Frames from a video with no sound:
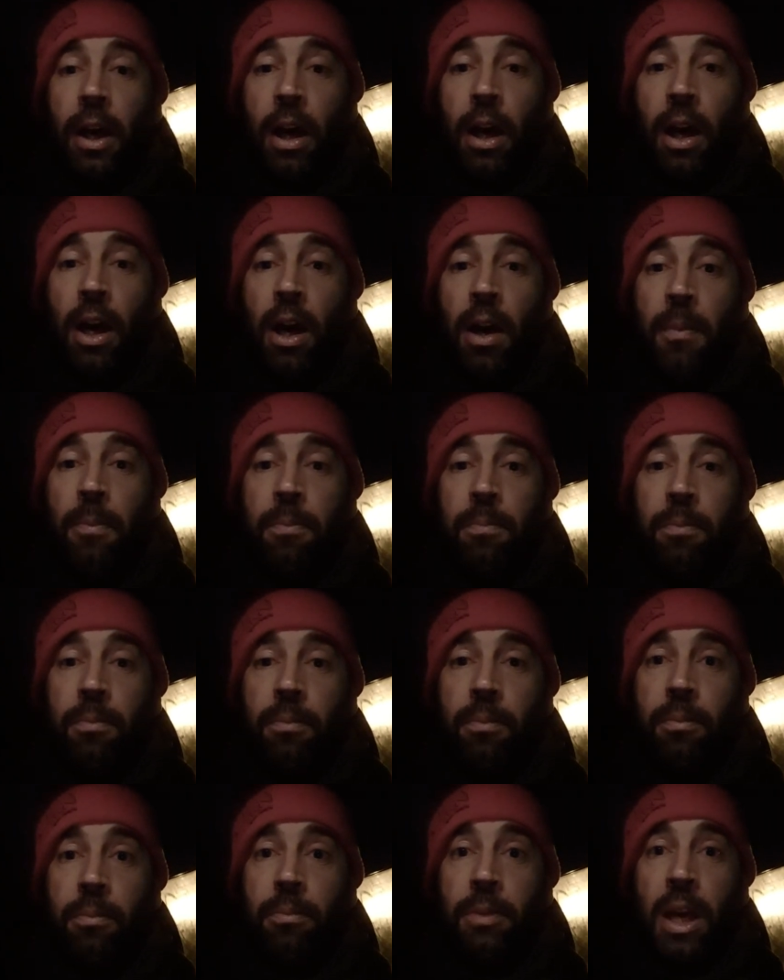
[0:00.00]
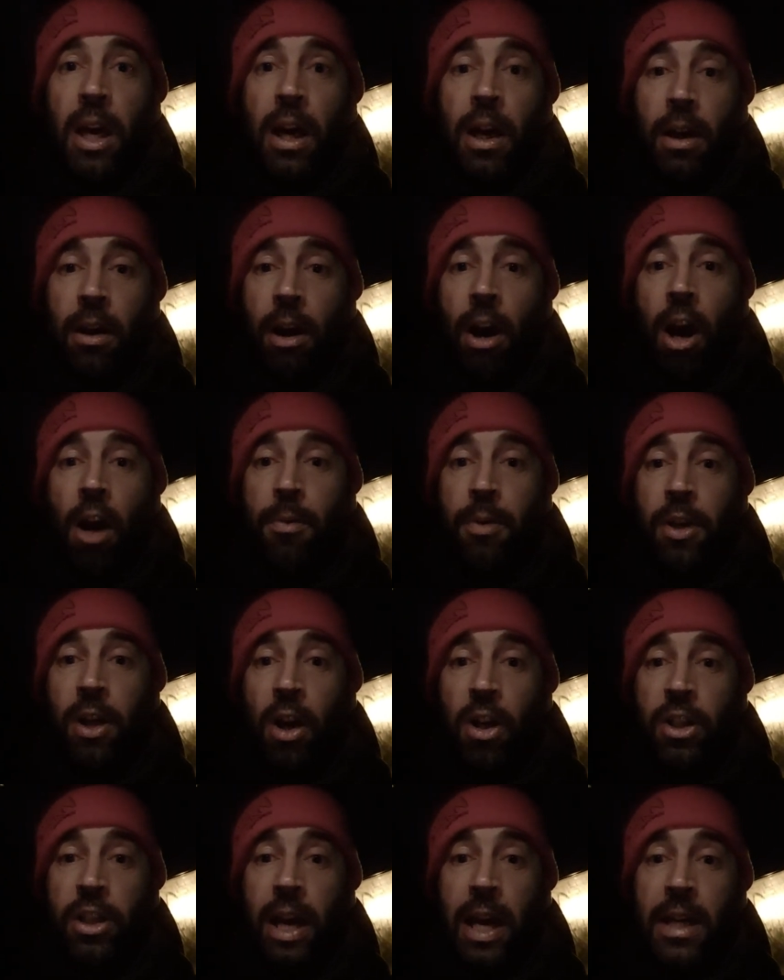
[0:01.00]
Yeah, I hope you
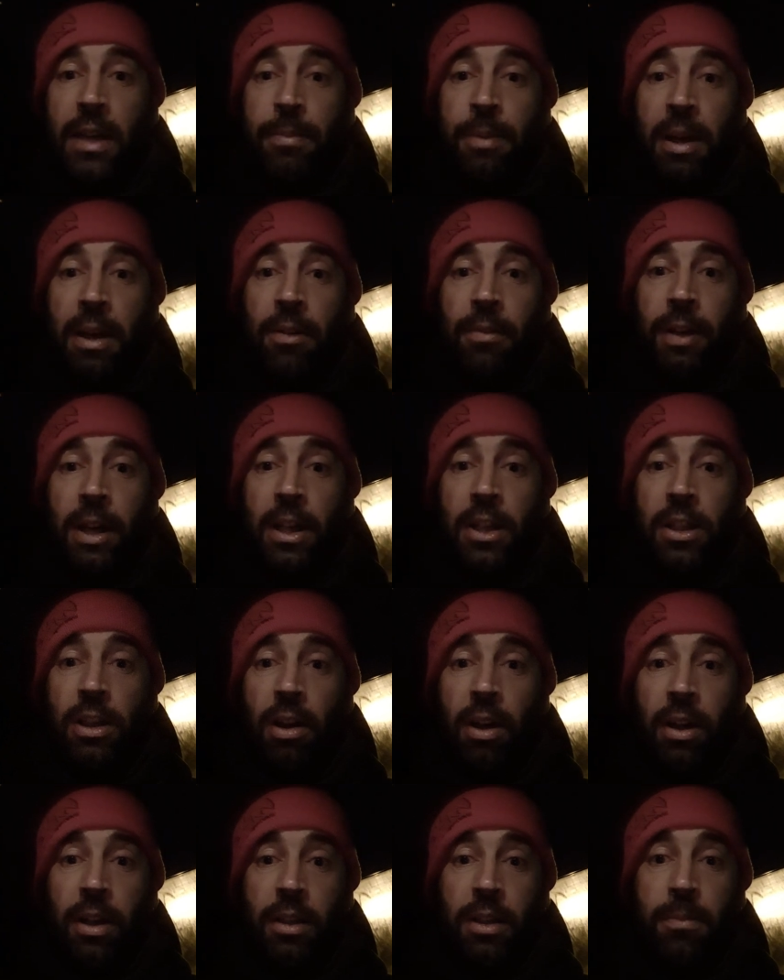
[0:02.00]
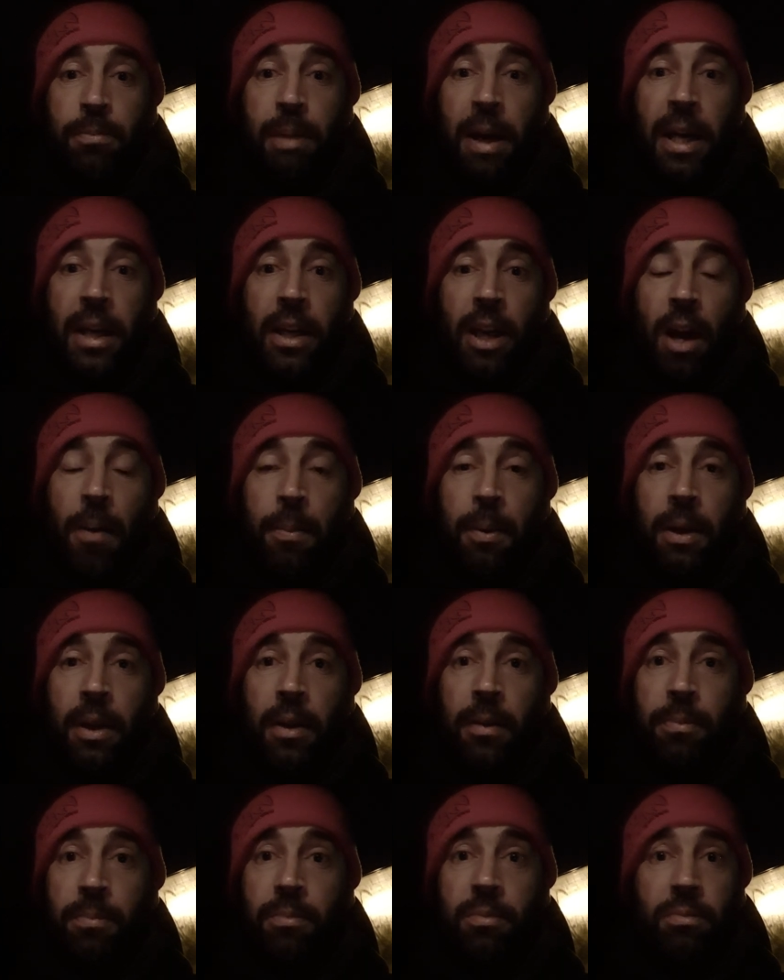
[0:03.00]
guys gained a bit of an insight to baiting up
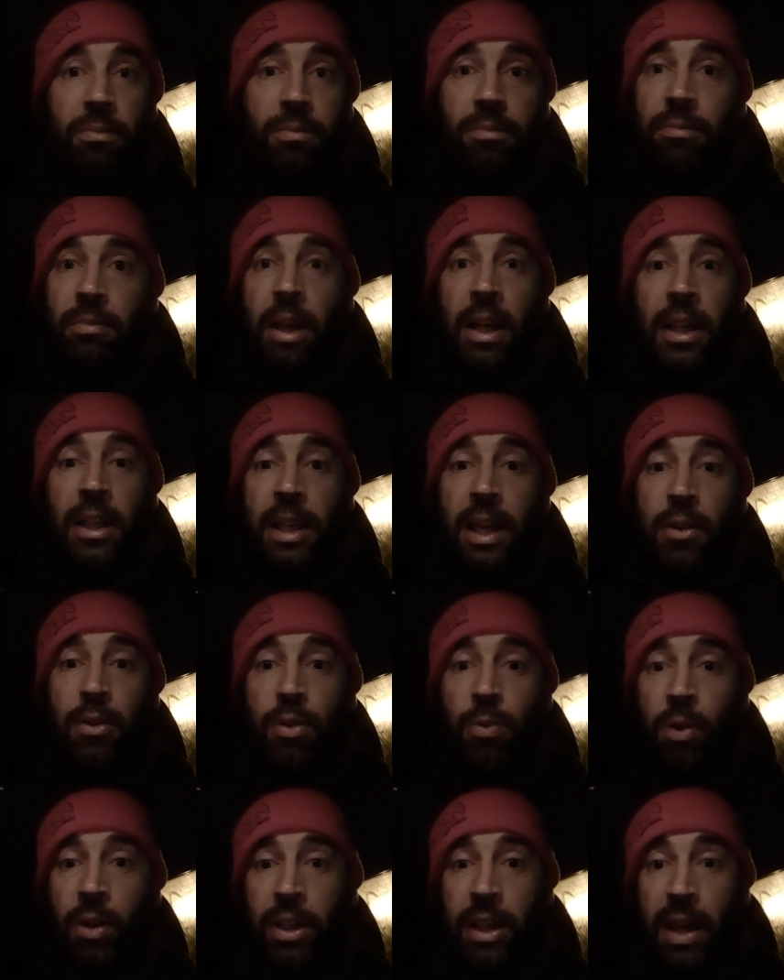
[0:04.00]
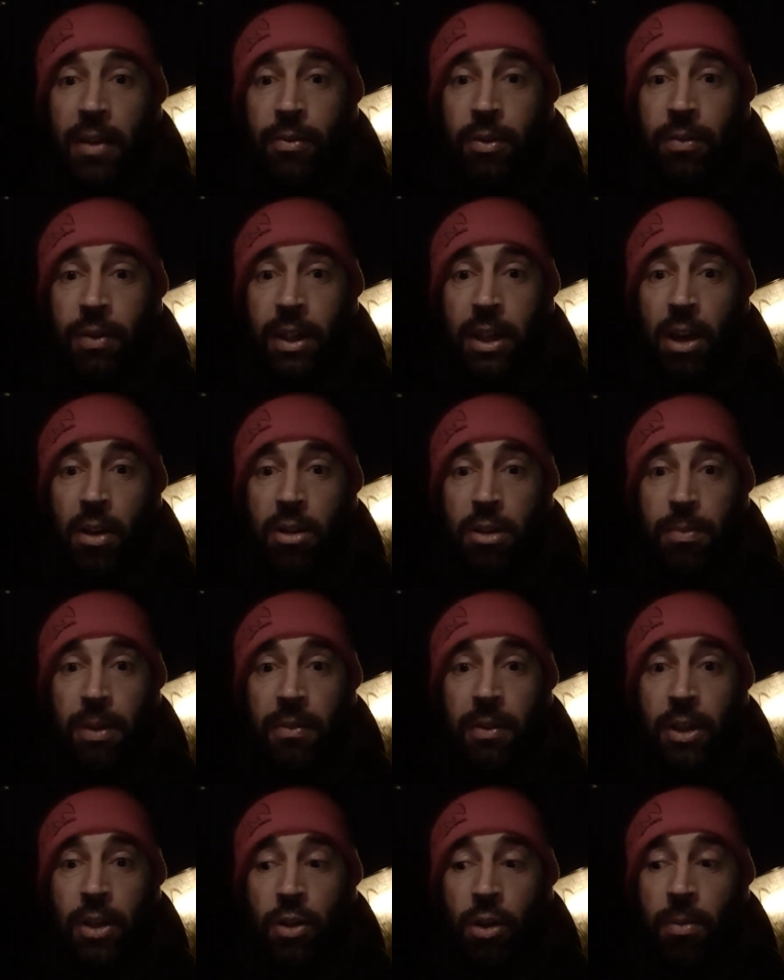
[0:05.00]
and anything else you want to get from the video, just a
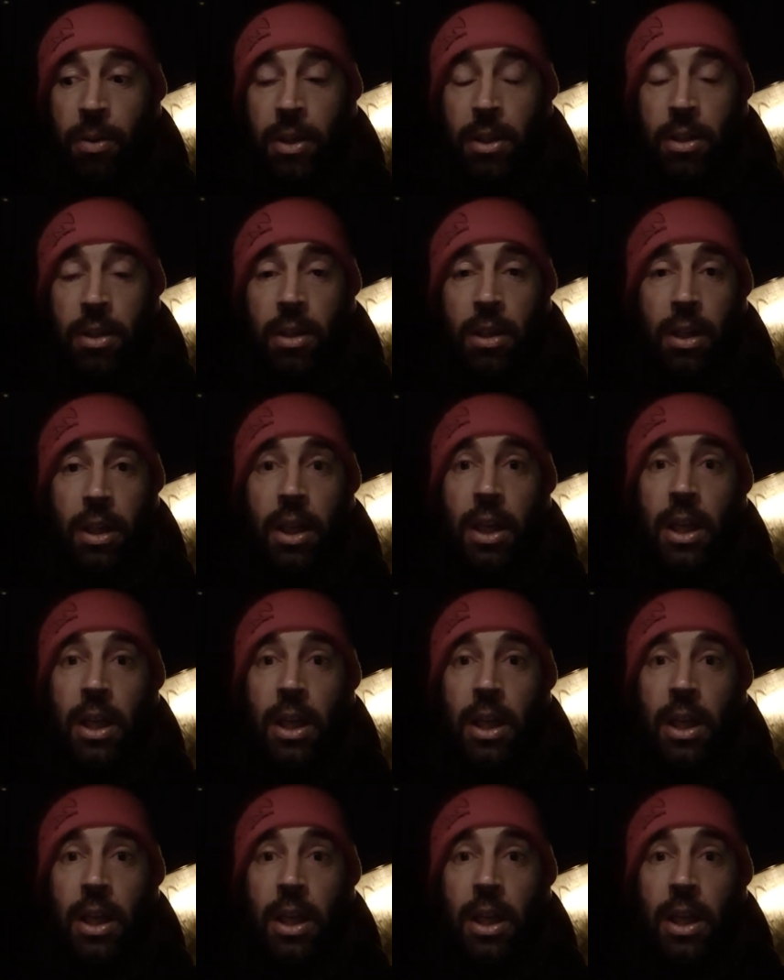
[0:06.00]
bit of enjoyment.